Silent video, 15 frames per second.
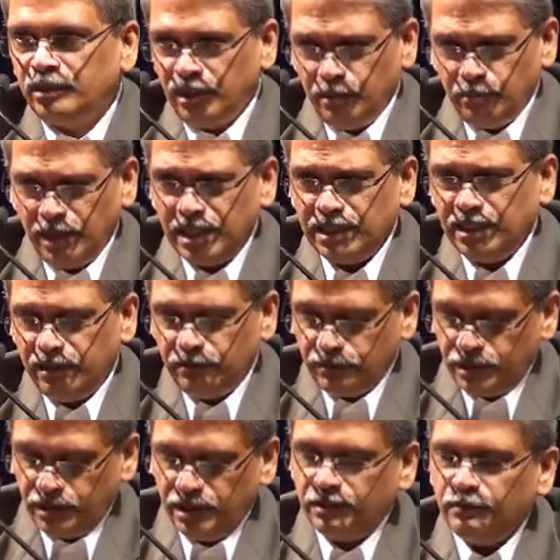So imagine a
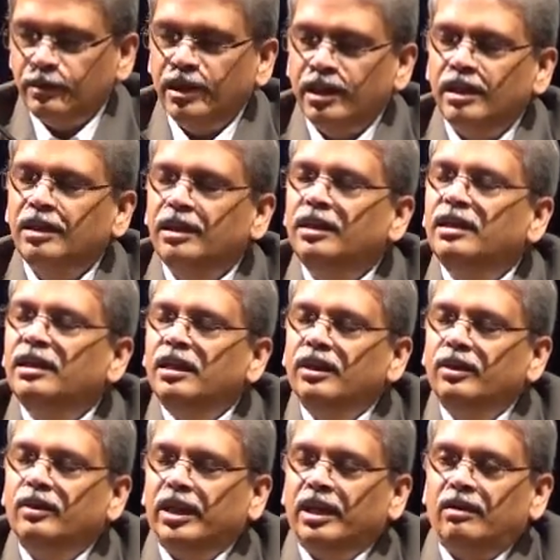world where
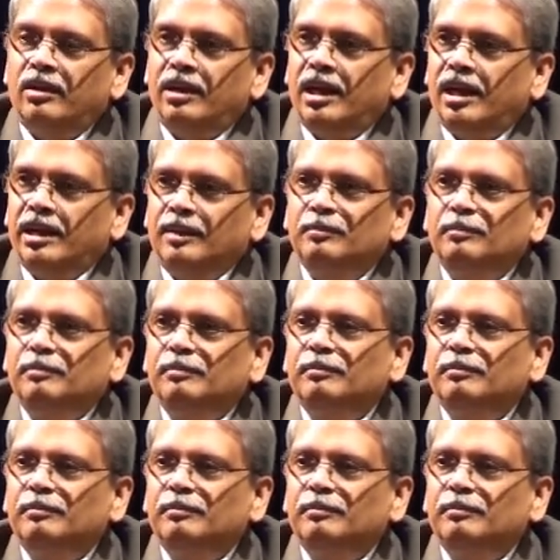you cannot lie.